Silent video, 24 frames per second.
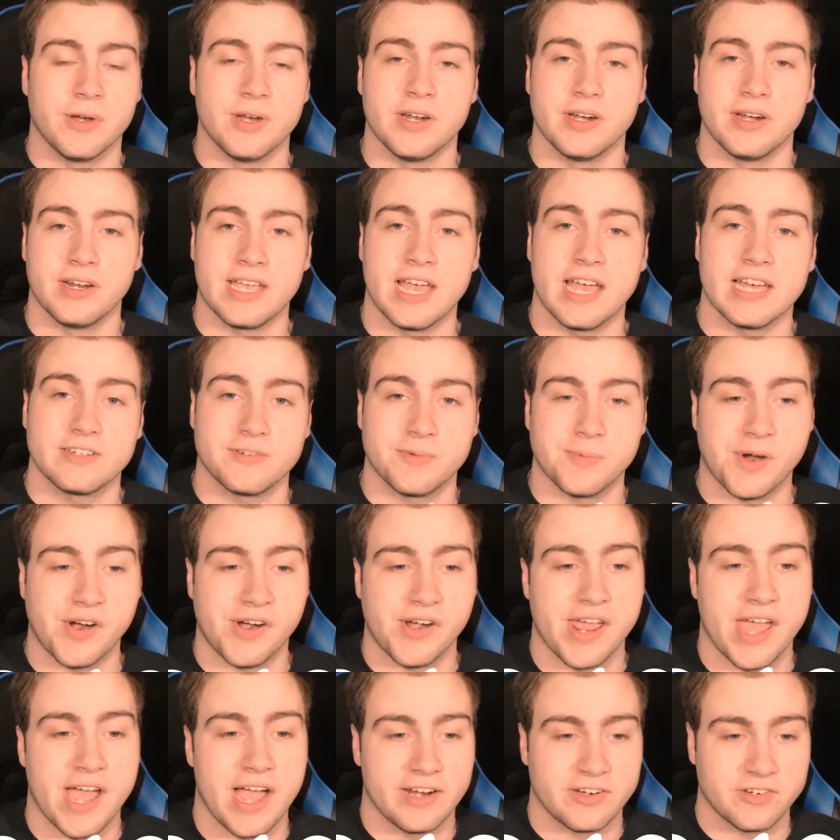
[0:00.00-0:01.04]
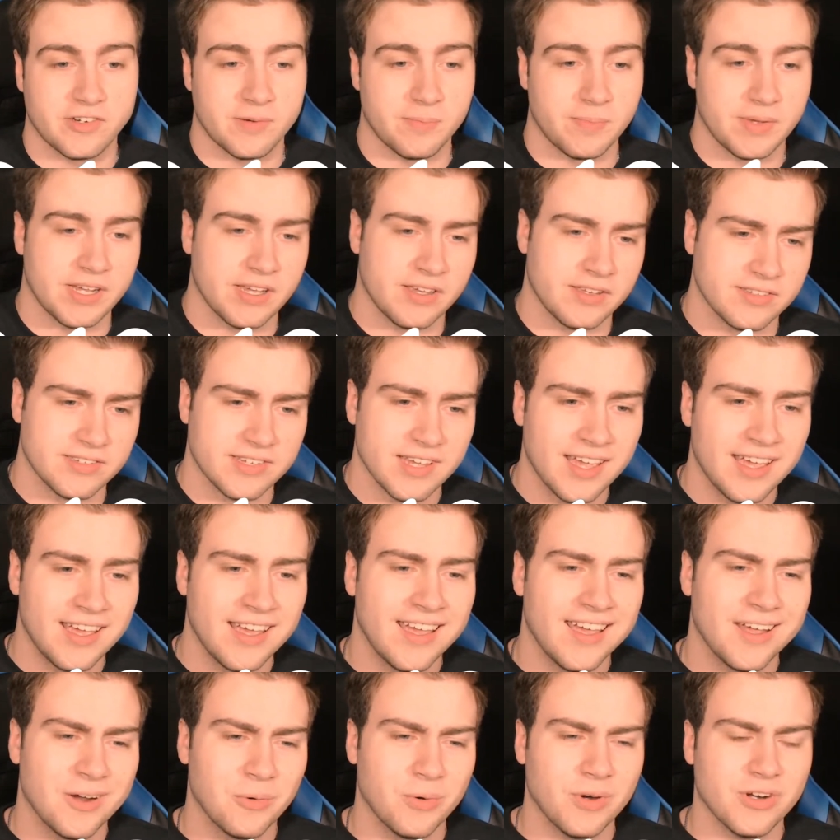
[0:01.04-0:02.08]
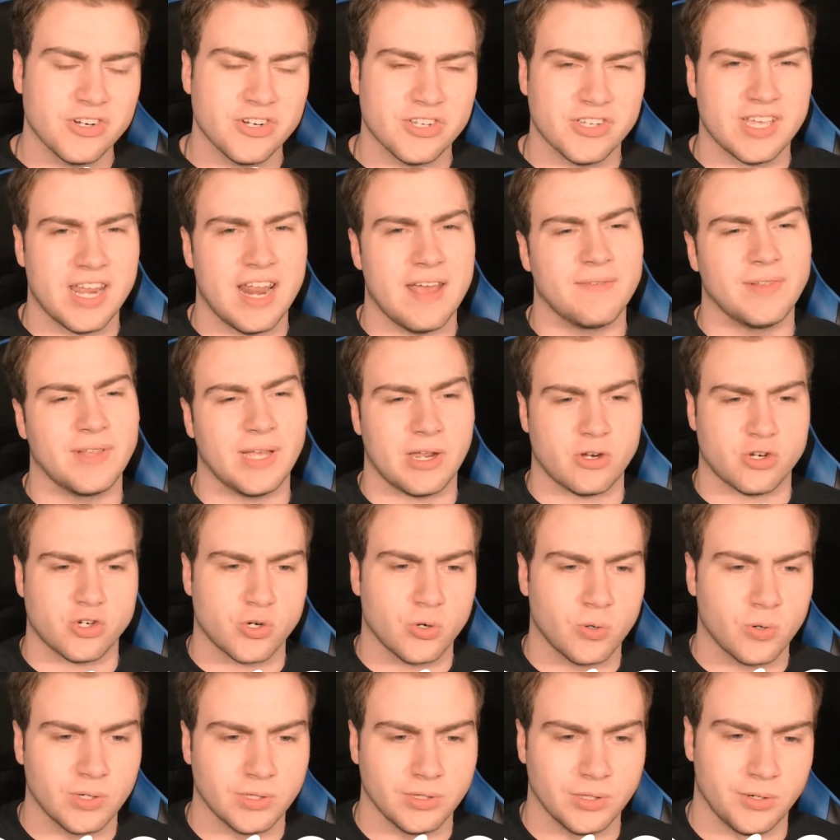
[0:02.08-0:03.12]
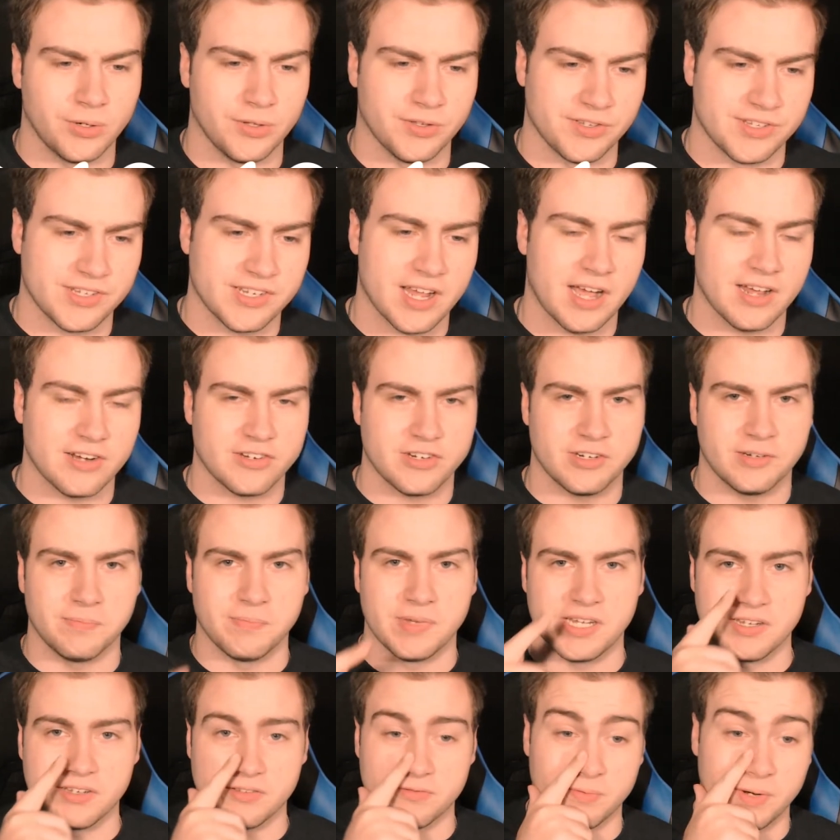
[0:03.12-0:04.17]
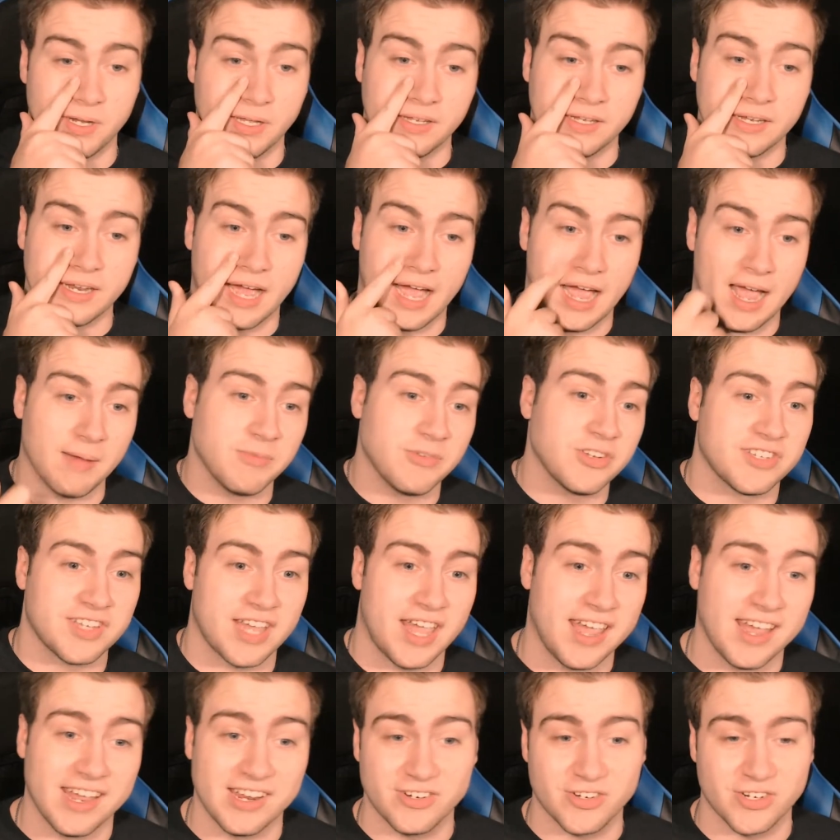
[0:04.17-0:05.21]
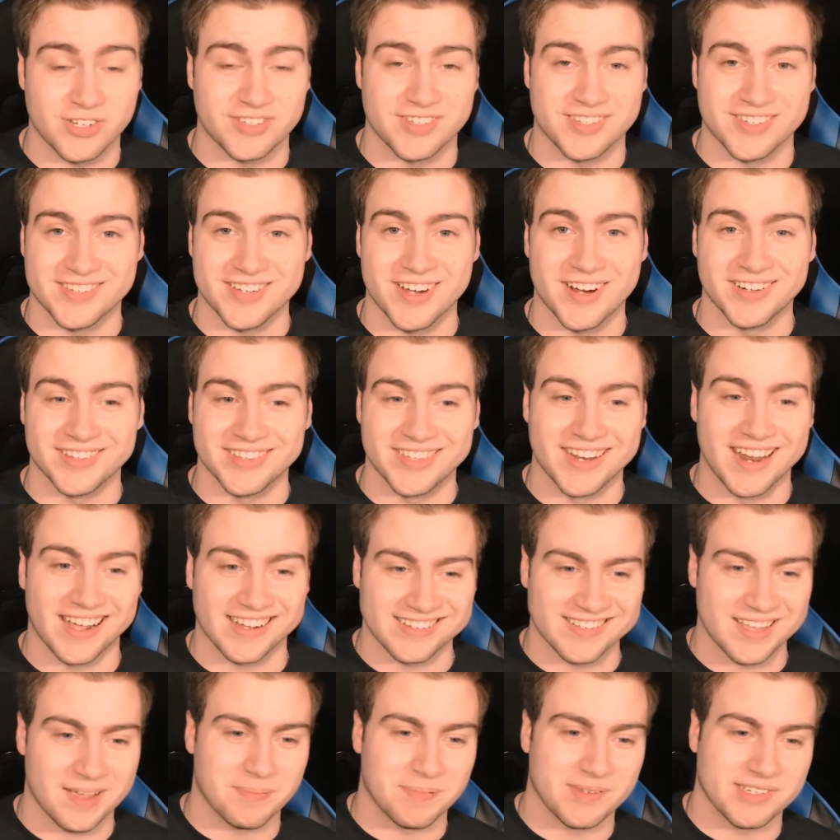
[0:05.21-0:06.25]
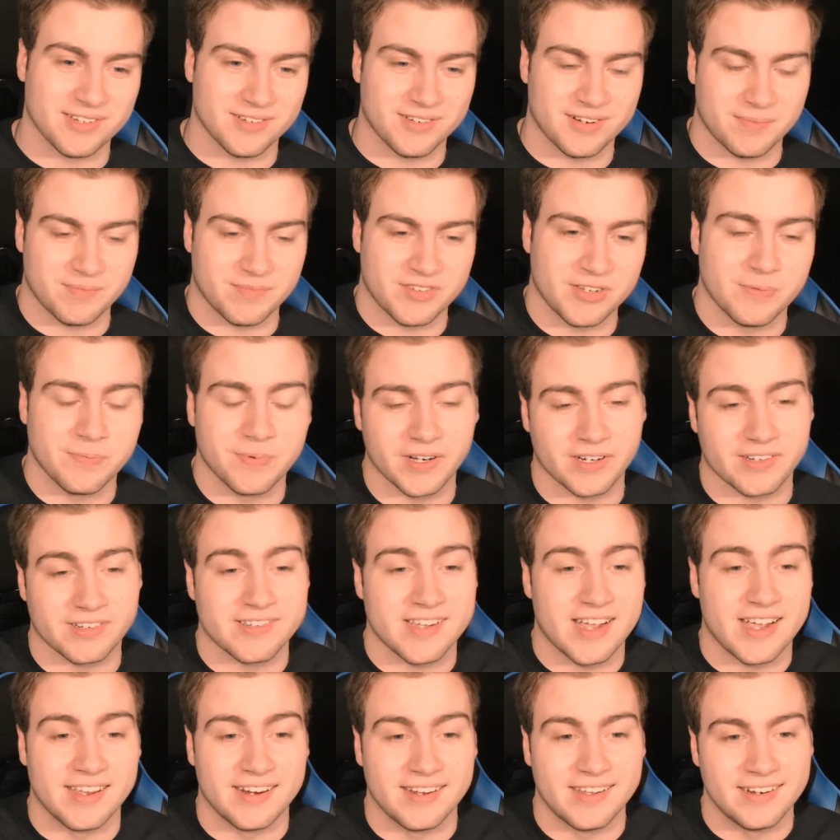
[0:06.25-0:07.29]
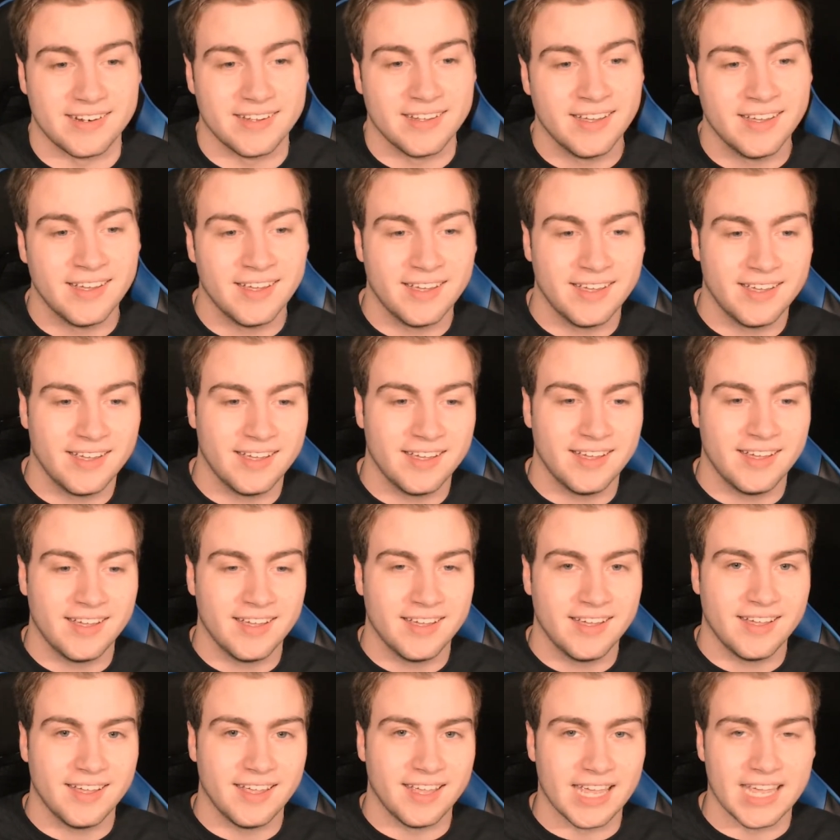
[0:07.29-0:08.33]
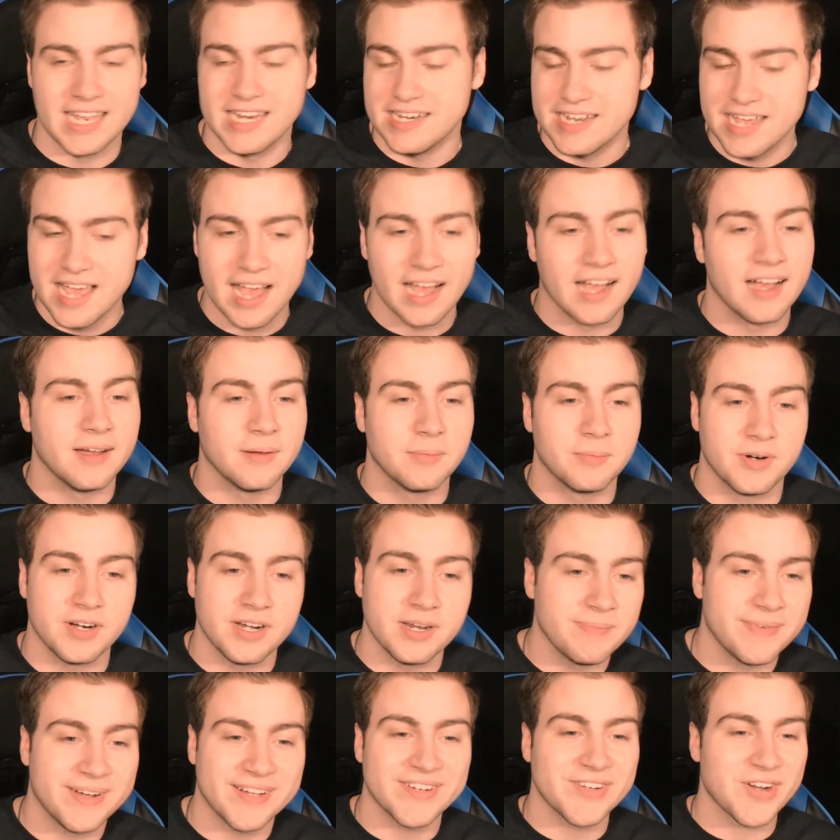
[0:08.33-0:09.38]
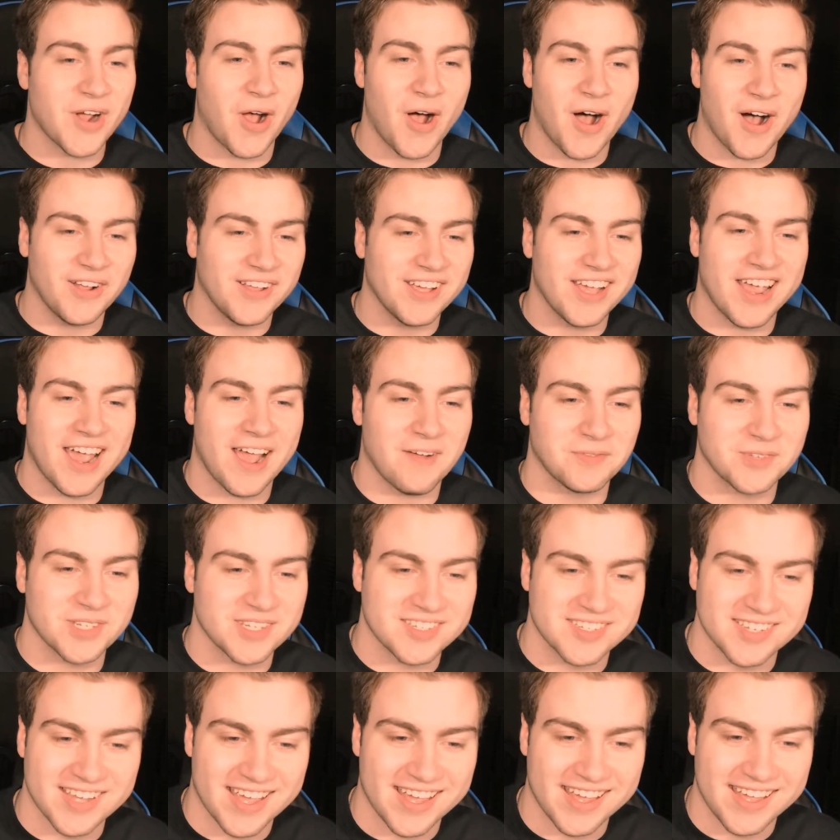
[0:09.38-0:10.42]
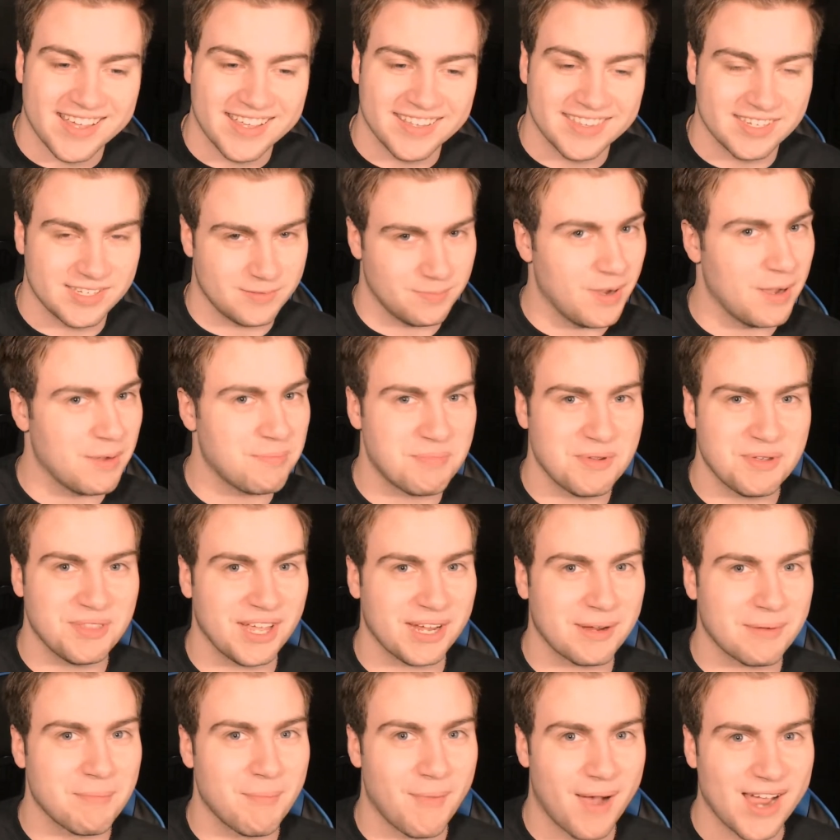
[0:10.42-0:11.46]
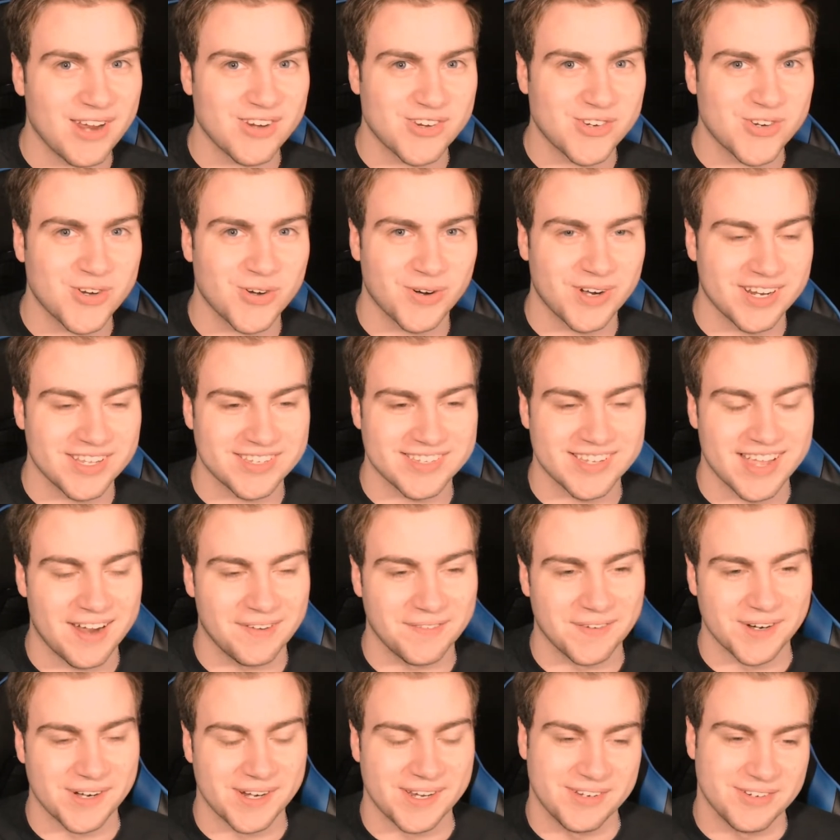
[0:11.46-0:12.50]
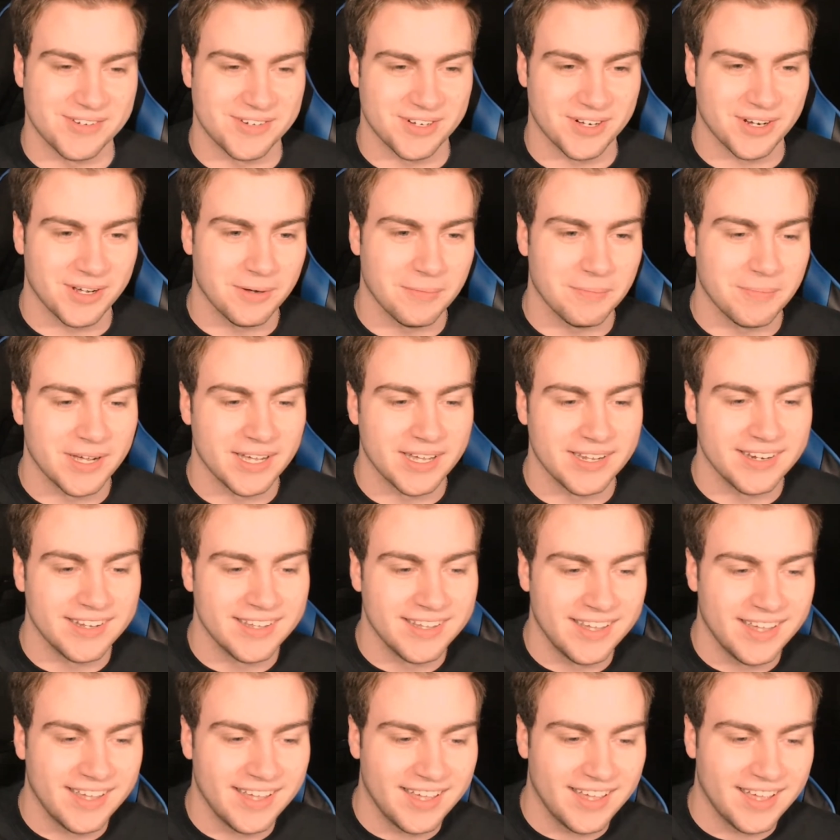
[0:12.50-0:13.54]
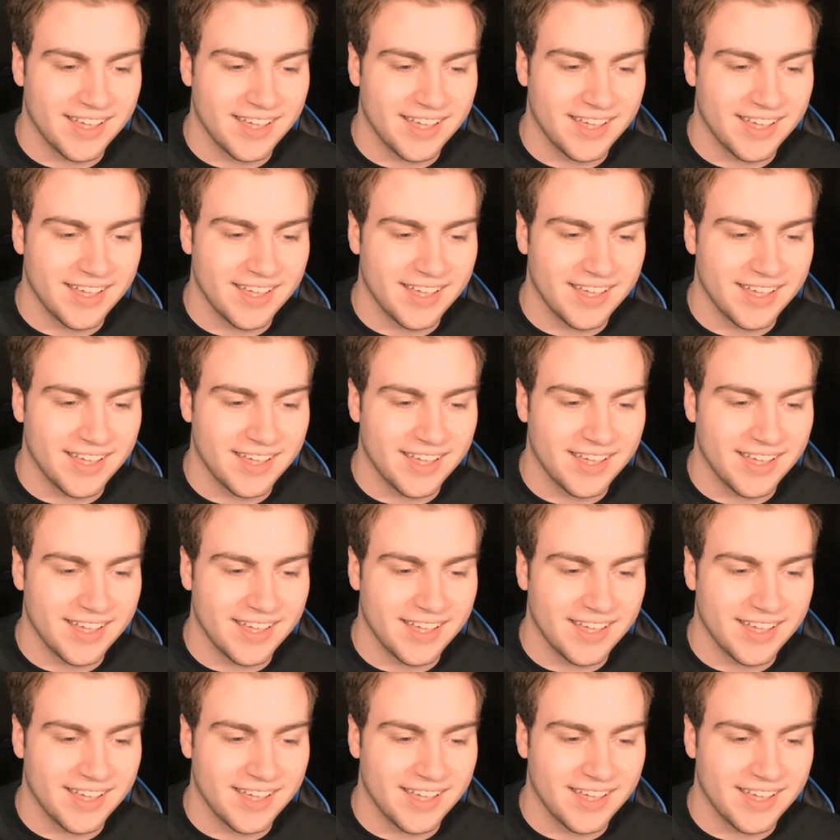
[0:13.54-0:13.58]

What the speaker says: if you're here to catch my reaction, because we're just going to have like a short little discussion, because really, I'm just anxious to start the next episode. I'm super excited. And yeah, pretty much all I have to say, this might be like my shortest ever intro, but